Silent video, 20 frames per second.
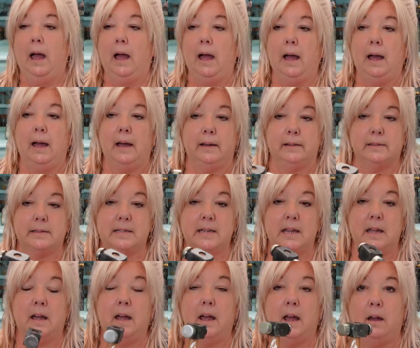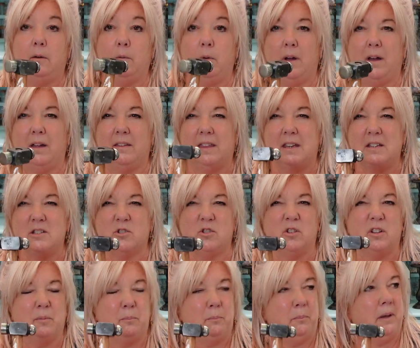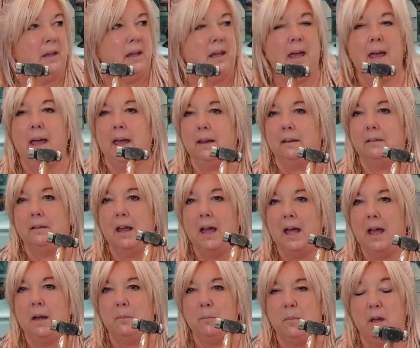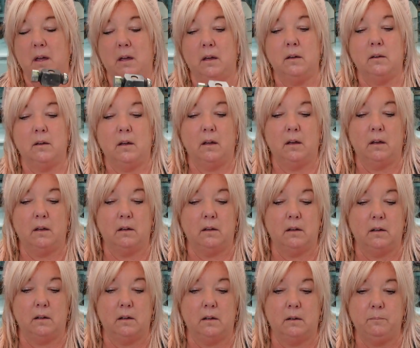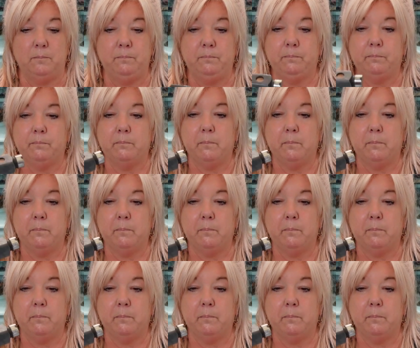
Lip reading: and our, I think it's called the PN hammer, and